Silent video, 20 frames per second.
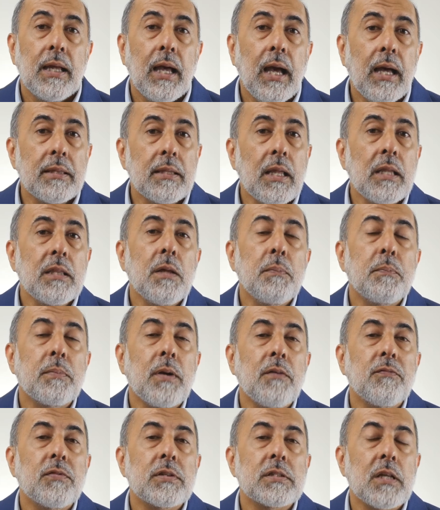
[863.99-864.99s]
And then the
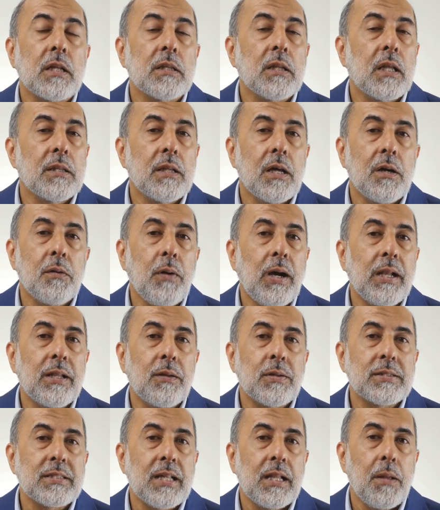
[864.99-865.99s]
Prophet sallallahu alaihi
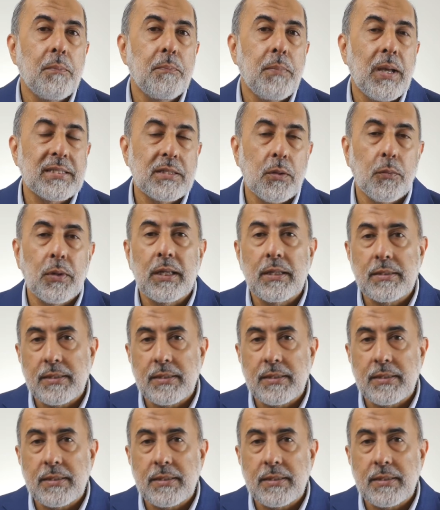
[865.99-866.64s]
wasallam passed away.